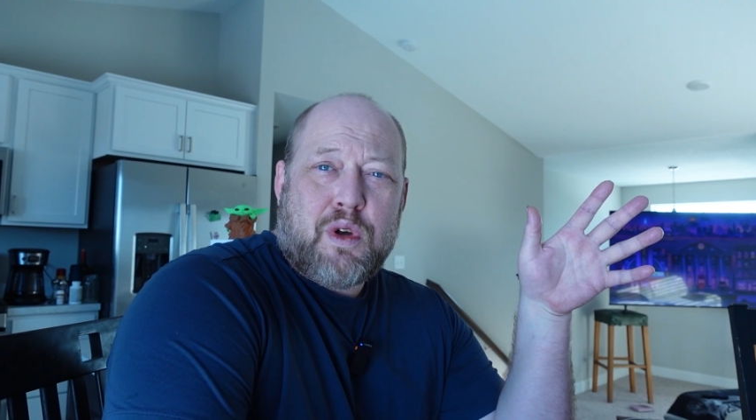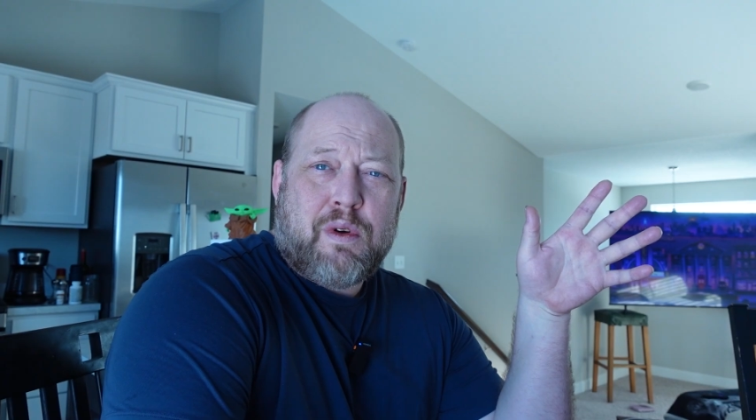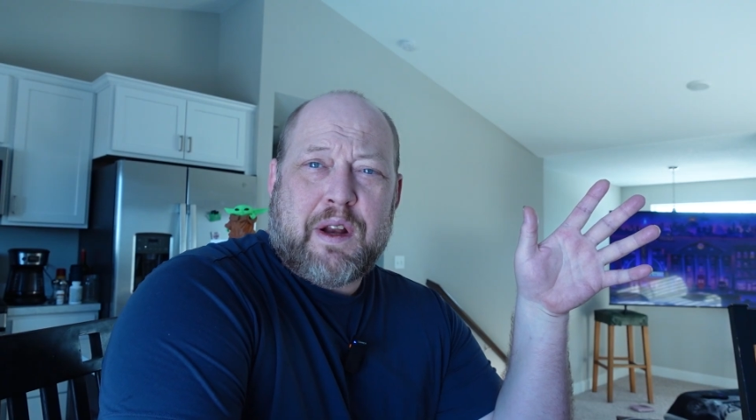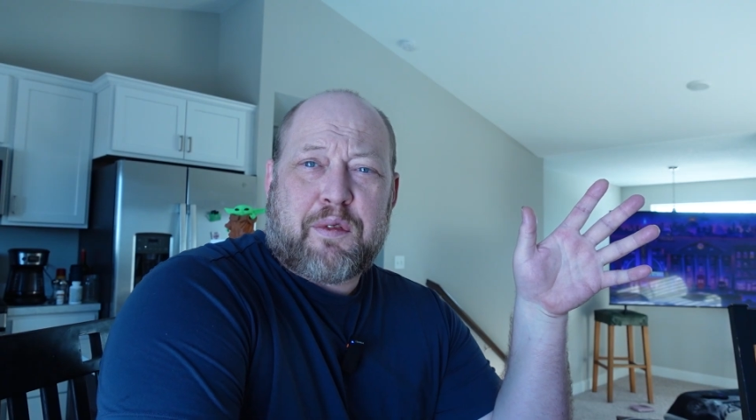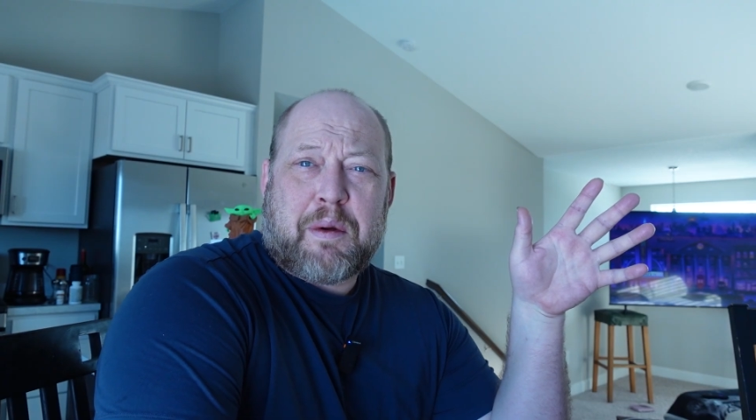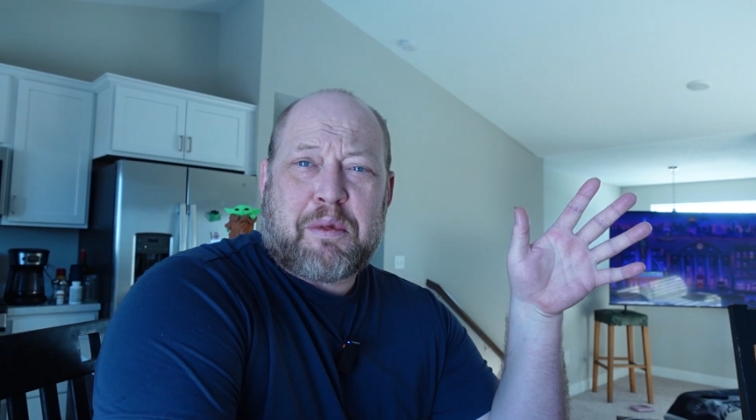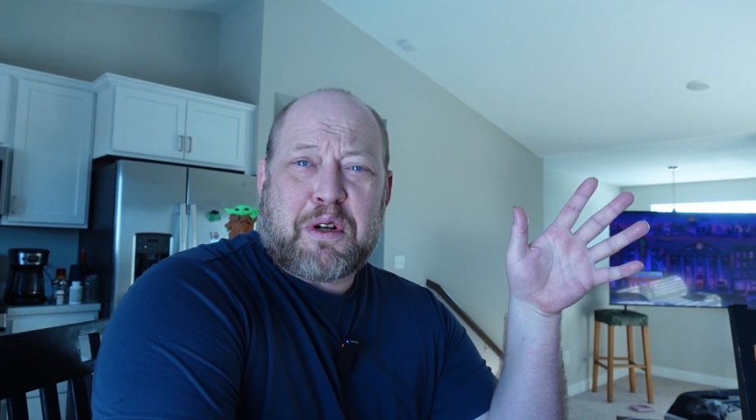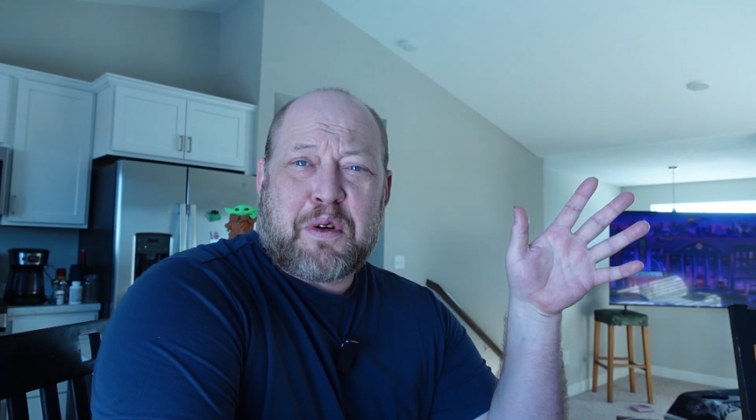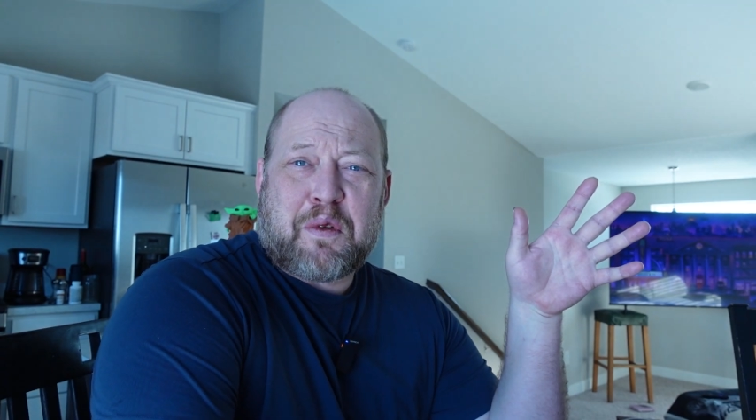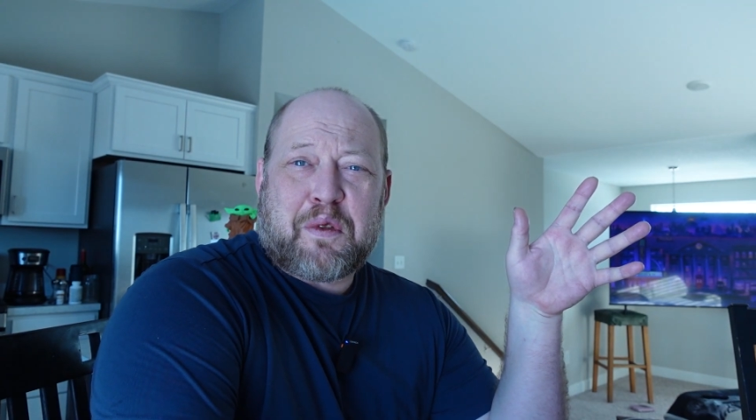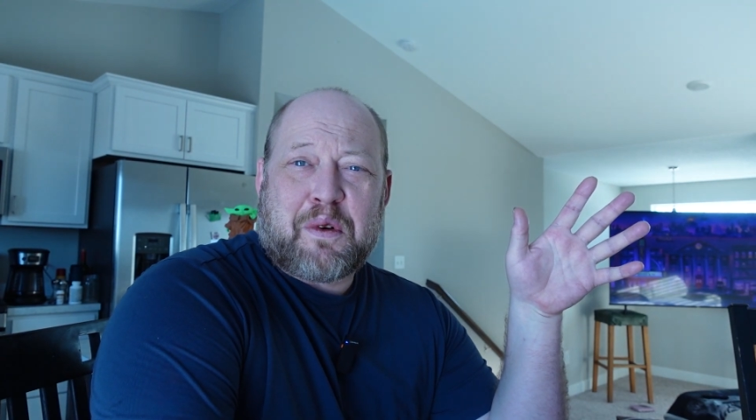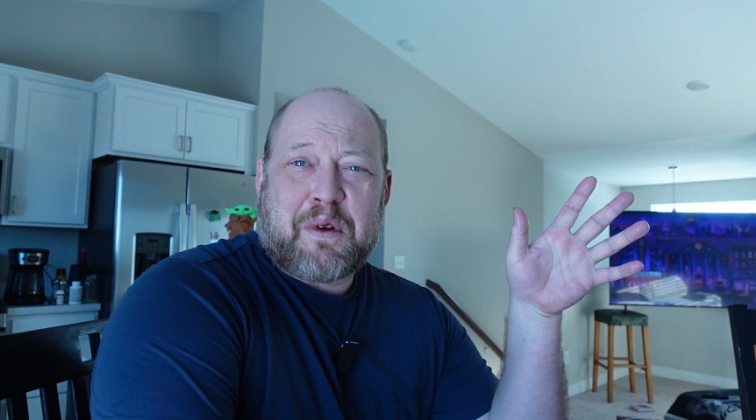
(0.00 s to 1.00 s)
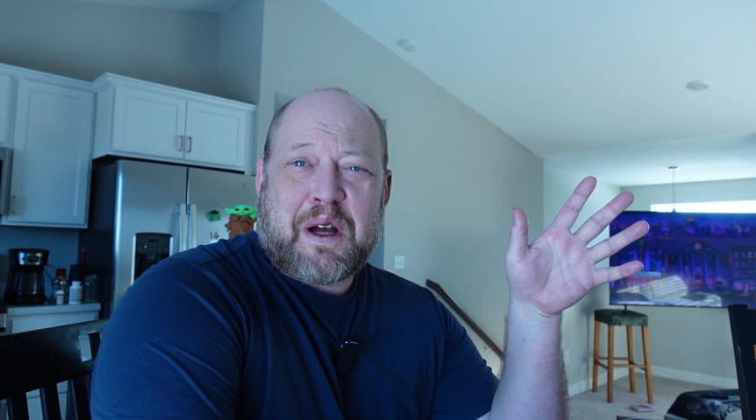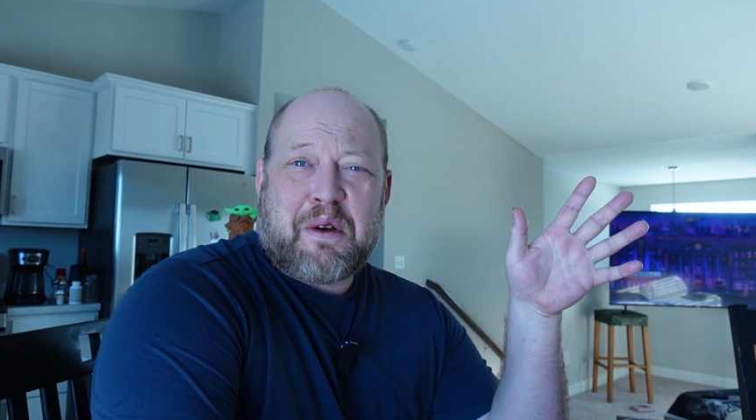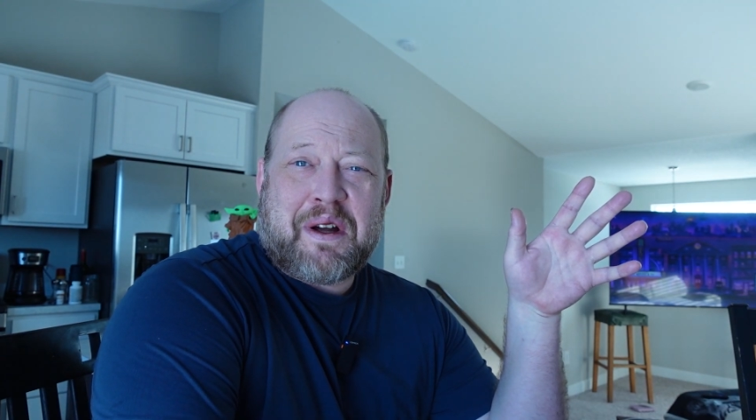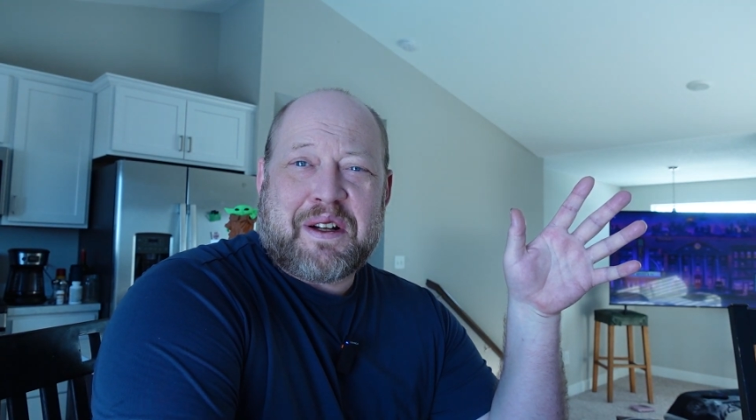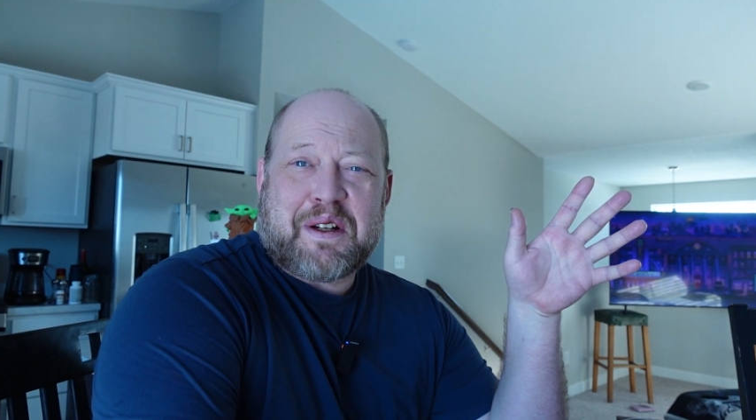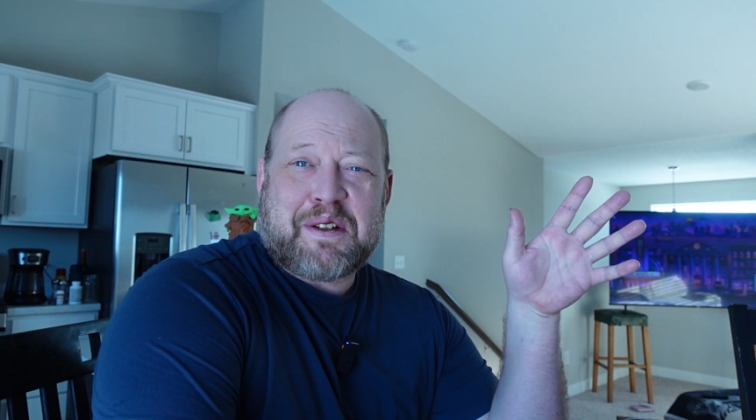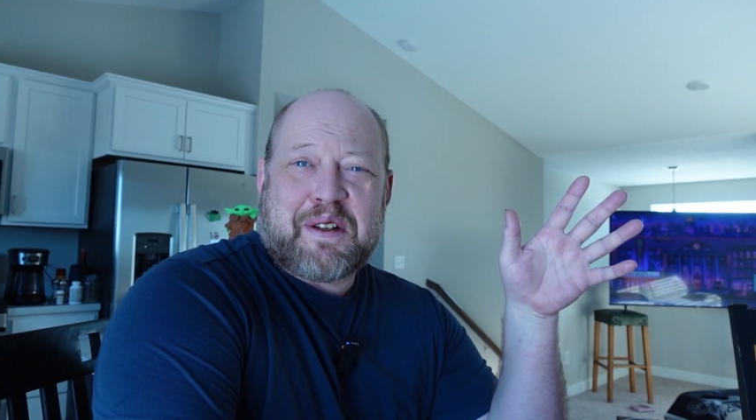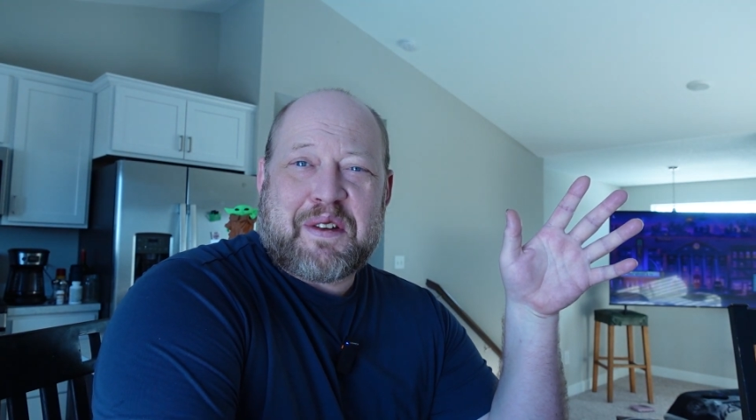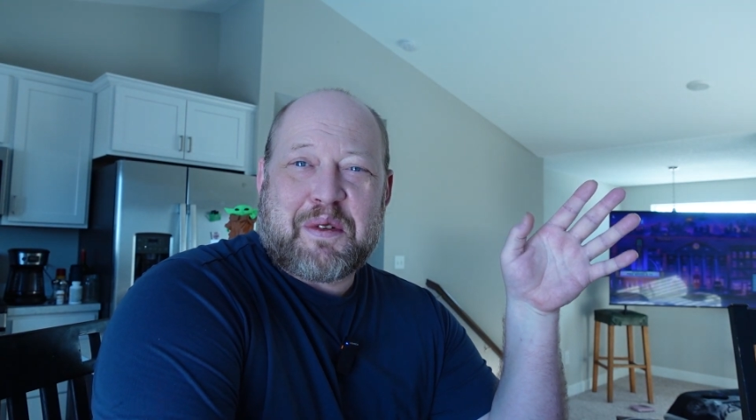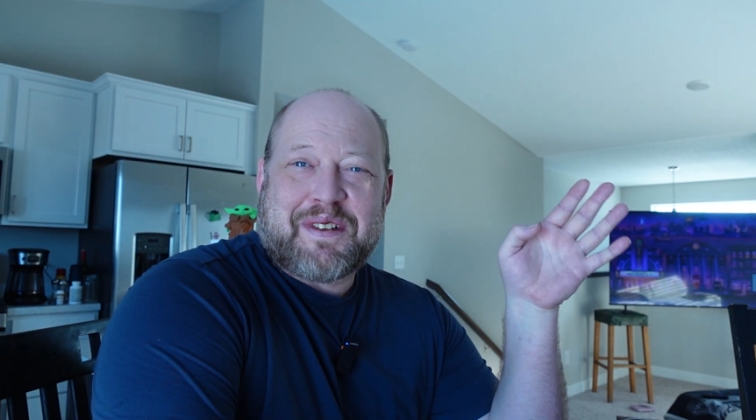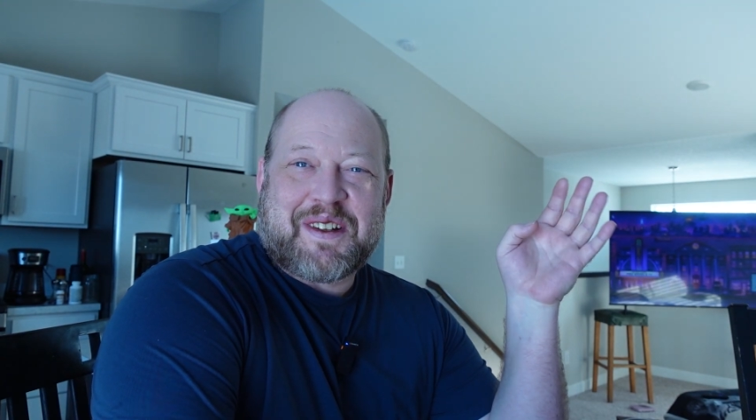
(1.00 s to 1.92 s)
All right, so I'm going to go through how I did this and